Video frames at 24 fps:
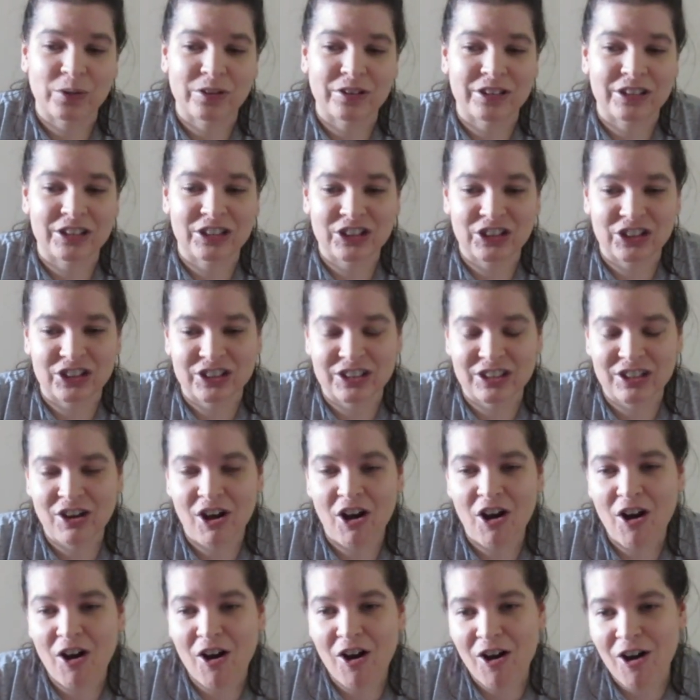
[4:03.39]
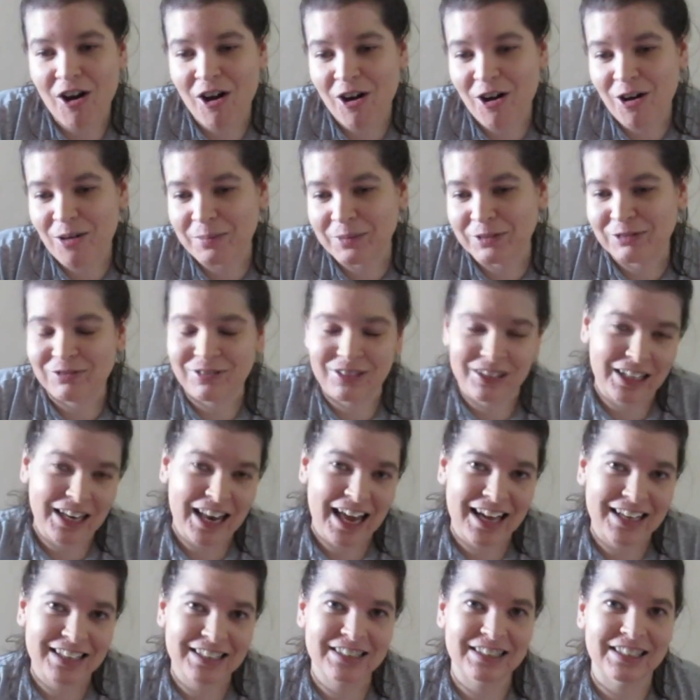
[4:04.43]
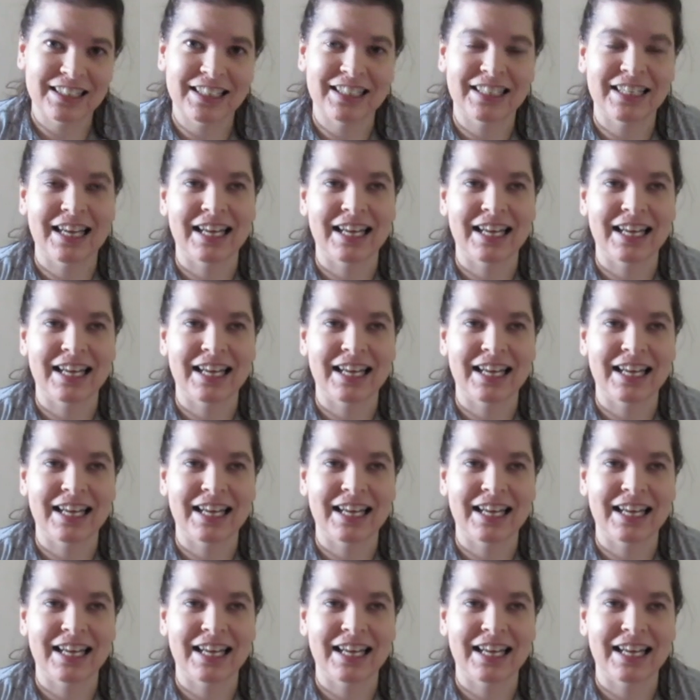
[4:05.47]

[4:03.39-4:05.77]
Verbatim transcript: and it's just calm and relaxing,